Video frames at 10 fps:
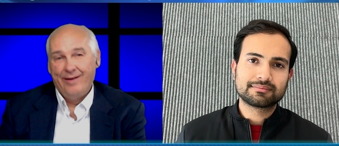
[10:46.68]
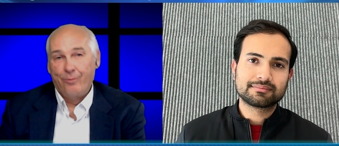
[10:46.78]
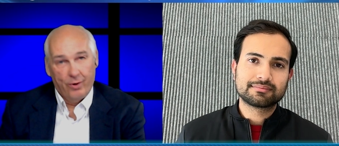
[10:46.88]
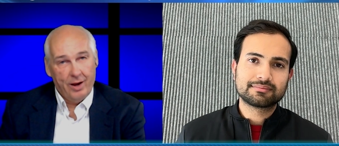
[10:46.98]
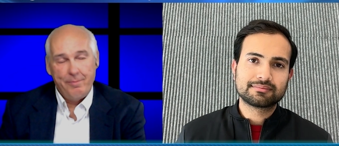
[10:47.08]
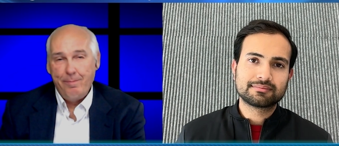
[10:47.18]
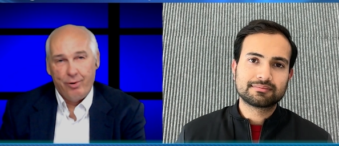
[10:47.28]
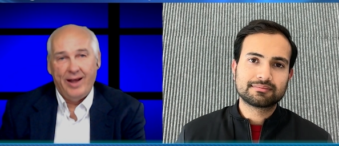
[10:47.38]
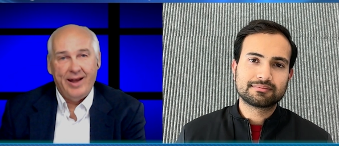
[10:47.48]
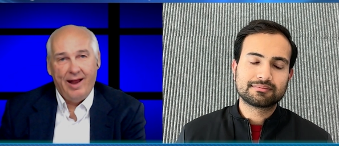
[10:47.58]
Speaker 1: we're going to be
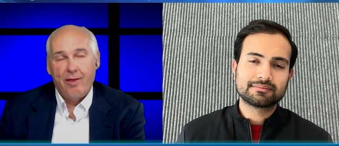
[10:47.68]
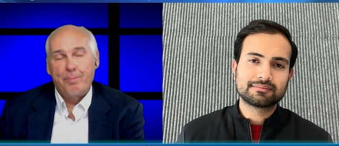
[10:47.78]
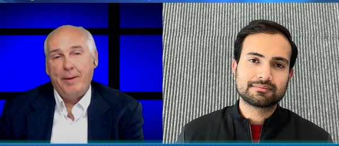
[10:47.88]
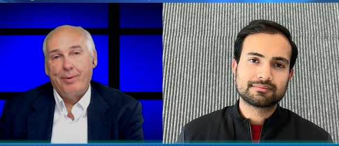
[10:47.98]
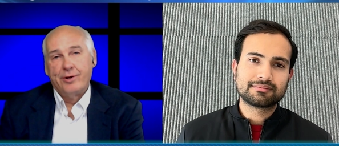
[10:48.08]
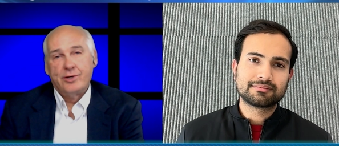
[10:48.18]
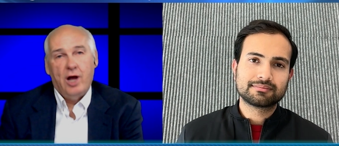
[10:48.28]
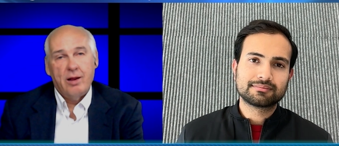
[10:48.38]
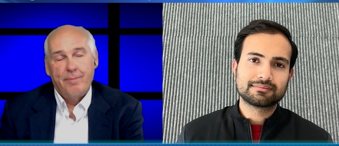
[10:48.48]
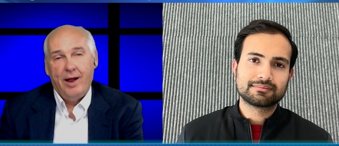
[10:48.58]
bringing together people to
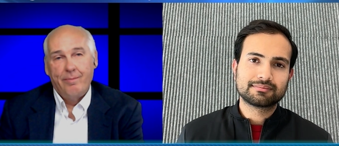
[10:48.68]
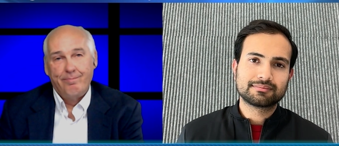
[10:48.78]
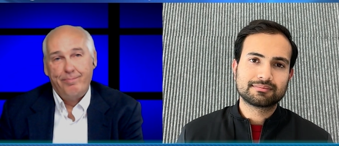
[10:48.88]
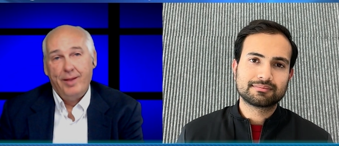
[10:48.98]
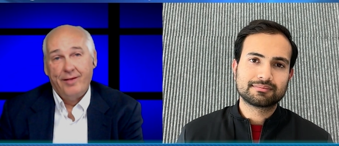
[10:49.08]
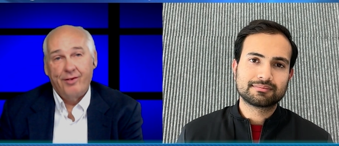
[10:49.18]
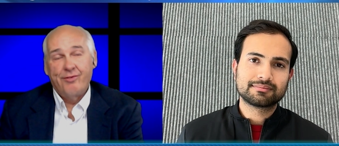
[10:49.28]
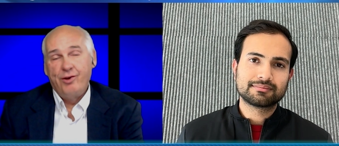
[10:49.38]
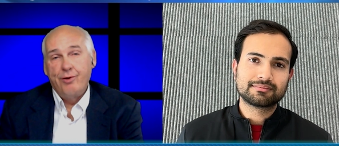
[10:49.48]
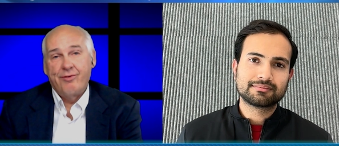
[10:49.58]
talk about
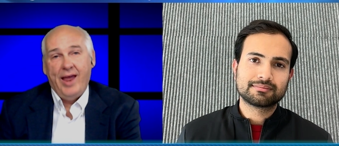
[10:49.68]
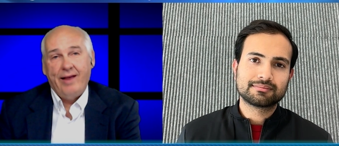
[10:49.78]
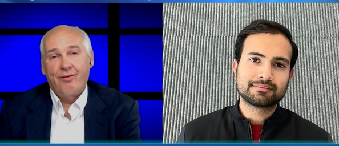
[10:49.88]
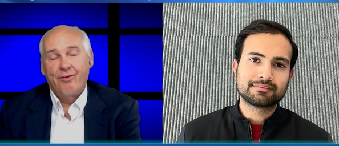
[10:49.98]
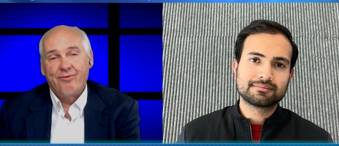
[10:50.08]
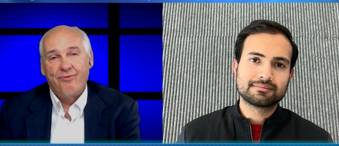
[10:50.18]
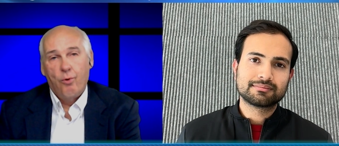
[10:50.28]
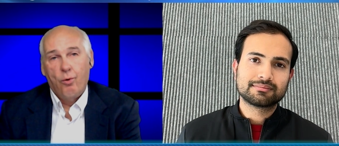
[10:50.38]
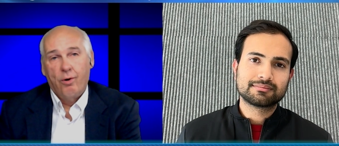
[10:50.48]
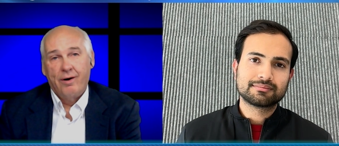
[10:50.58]
business use cases
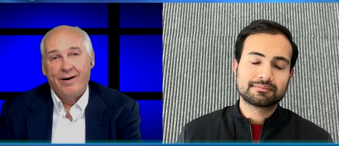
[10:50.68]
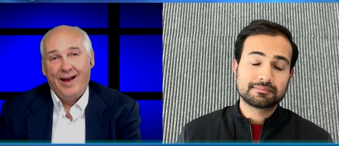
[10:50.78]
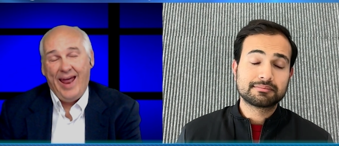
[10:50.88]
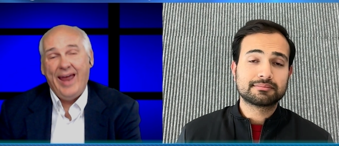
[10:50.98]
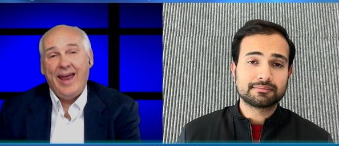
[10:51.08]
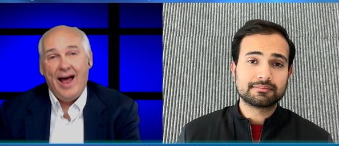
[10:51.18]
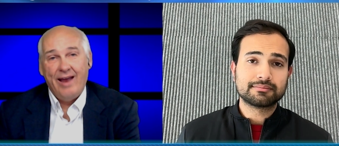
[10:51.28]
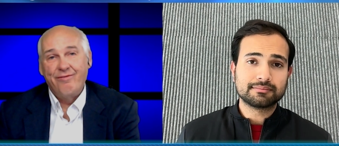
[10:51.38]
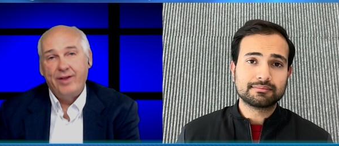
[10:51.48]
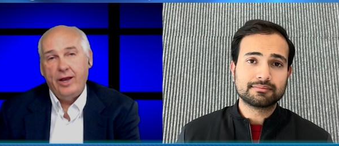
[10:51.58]
for uh,
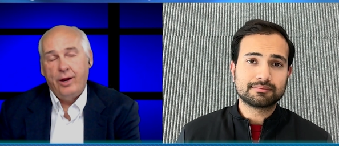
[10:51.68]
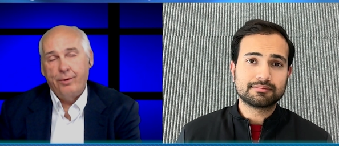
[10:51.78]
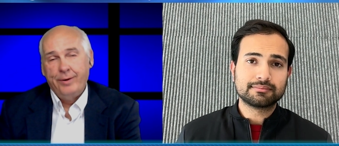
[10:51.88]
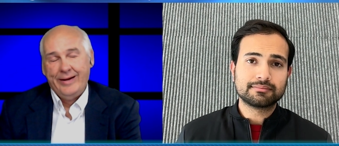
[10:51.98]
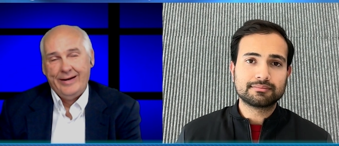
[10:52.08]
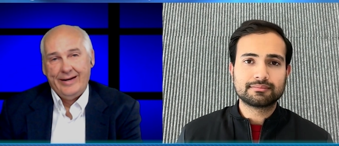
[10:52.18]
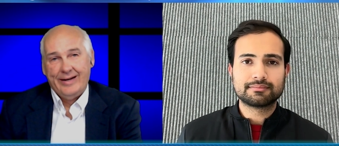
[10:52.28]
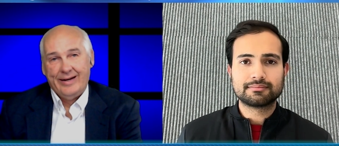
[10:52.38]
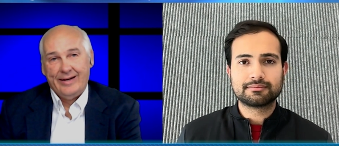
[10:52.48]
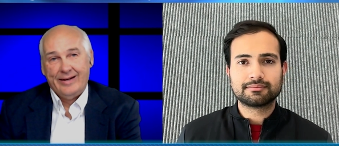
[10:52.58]
AI video.
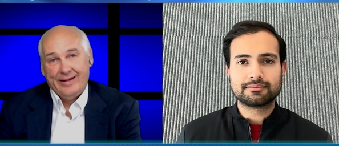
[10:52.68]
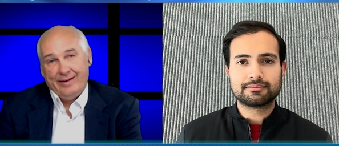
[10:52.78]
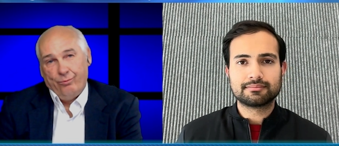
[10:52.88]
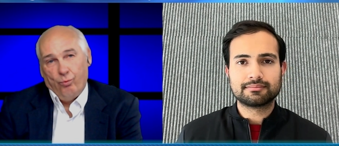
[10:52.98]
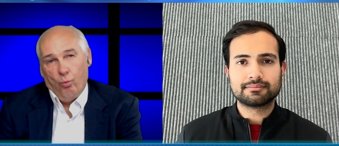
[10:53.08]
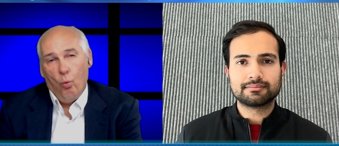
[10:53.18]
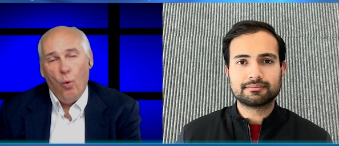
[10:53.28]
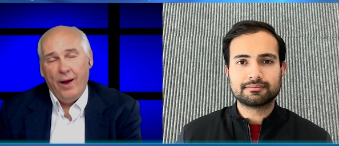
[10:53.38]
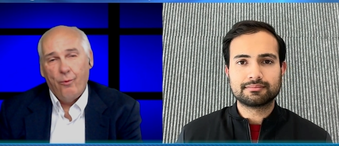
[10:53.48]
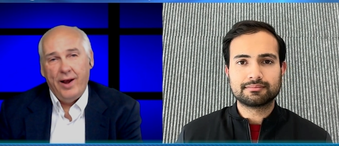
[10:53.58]
Uh, and
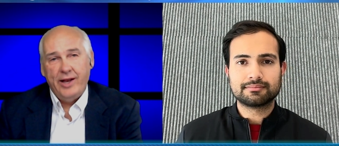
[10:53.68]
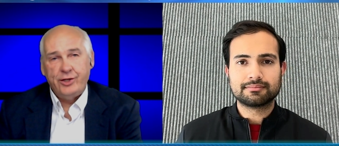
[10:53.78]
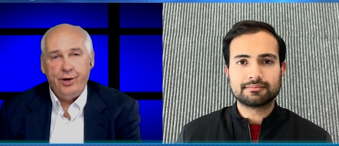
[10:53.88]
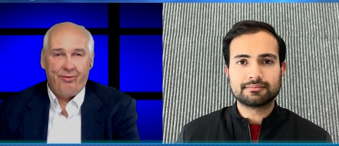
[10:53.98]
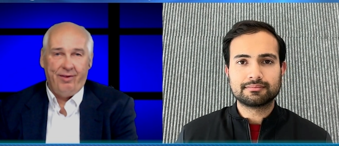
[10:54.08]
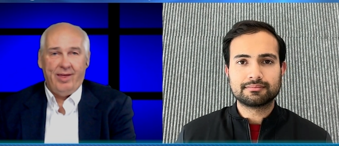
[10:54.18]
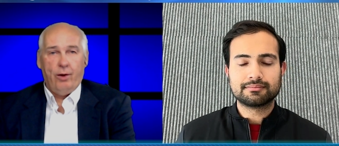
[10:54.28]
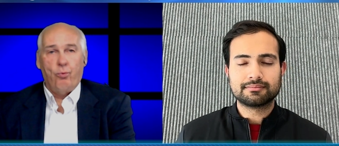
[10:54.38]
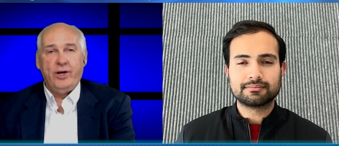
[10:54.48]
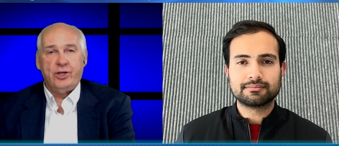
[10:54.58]
what what issues do you
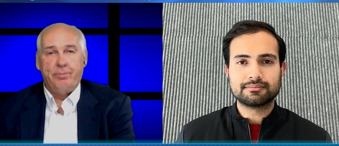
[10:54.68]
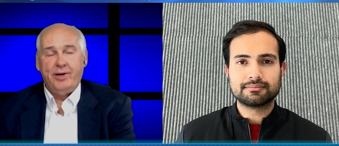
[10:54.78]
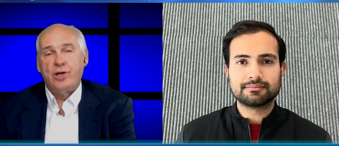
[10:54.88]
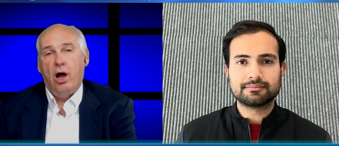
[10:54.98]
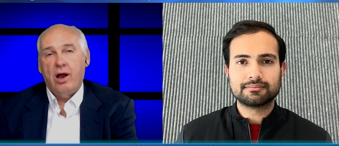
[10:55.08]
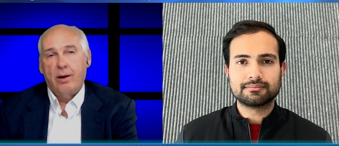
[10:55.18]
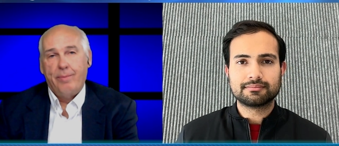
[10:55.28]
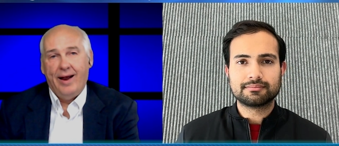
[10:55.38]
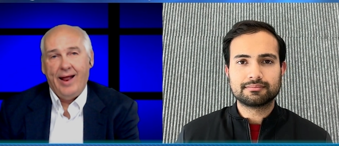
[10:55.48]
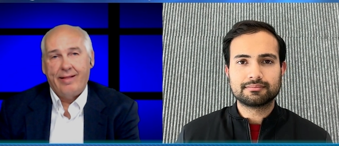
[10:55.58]
think we should be talking
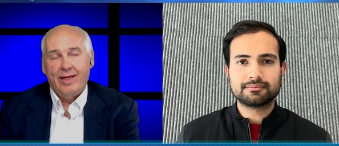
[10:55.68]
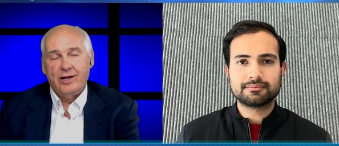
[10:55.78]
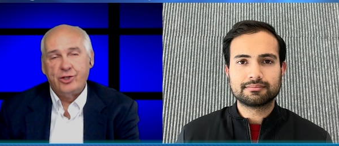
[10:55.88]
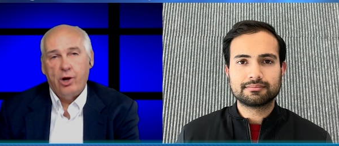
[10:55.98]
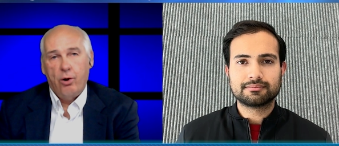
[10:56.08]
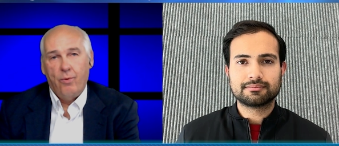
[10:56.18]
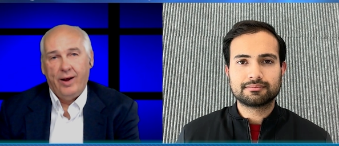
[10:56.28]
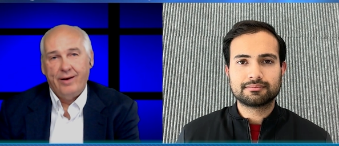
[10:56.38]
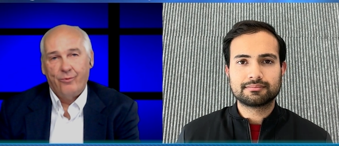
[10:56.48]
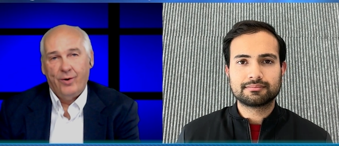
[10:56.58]
about at that show
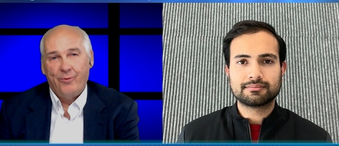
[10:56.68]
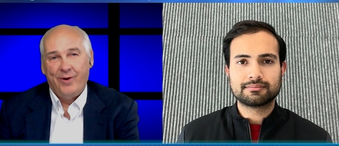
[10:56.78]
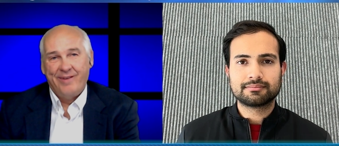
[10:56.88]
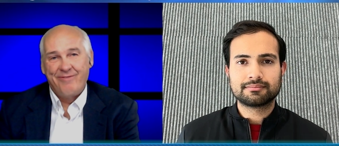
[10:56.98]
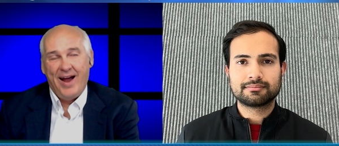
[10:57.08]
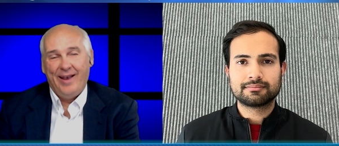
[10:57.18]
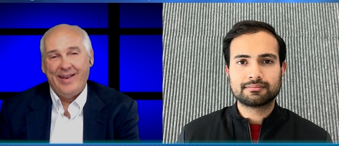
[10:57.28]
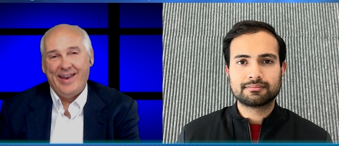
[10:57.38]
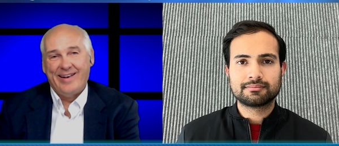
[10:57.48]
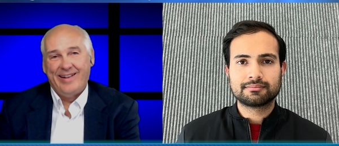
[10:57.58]
when when we
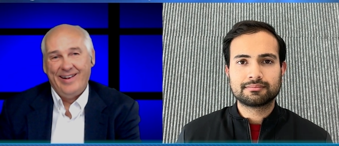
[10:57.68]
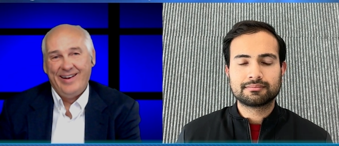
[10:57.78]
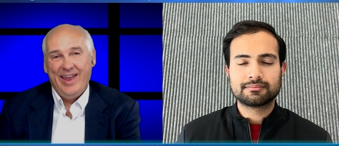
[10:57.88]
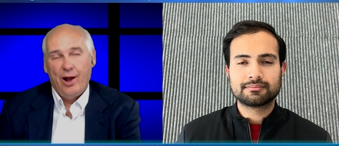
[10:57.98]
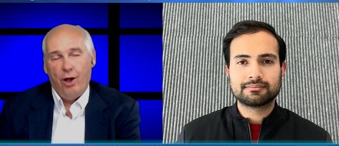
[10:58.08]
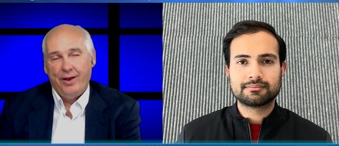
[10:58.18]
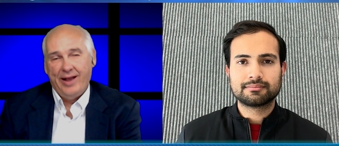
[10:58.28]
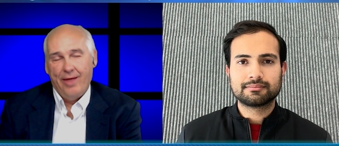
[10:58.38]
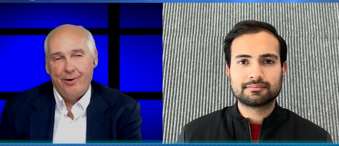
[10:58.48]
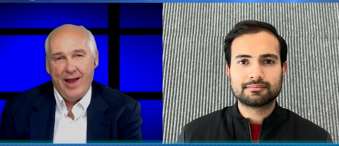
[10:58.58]
finally get get all
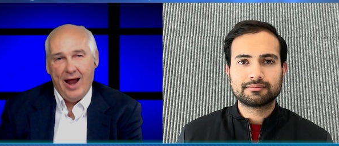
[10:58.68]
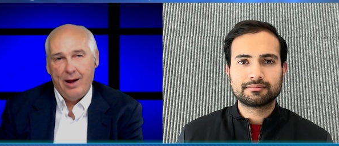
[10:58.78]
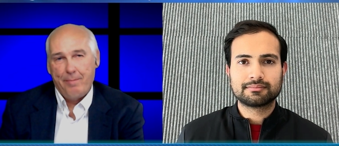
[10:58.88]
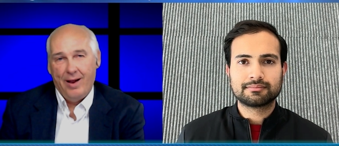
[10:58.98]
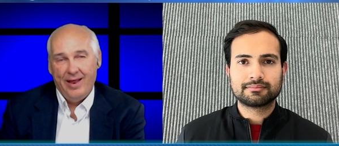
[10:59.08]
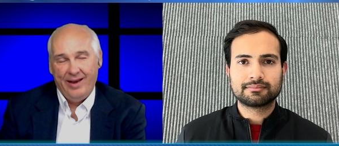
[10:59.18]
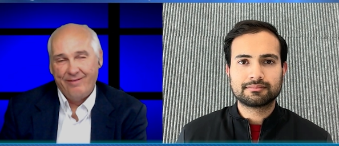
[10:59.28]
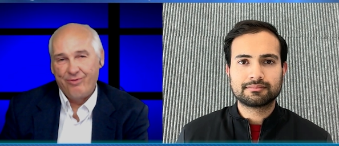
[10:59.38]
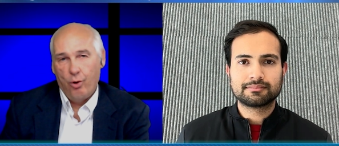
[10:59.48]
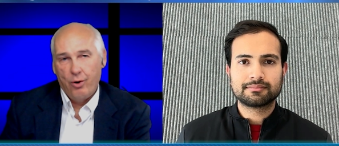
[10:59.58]
together down in,
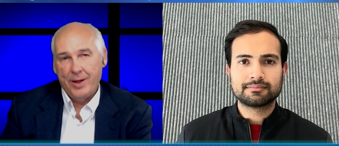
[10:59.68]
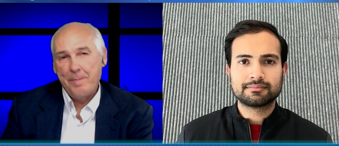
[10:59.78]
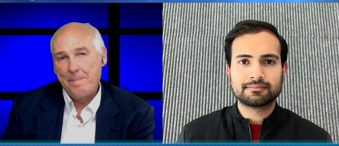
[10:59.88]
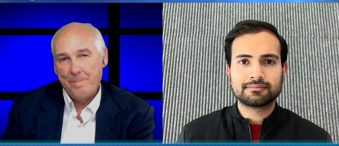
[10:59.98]
in Florida?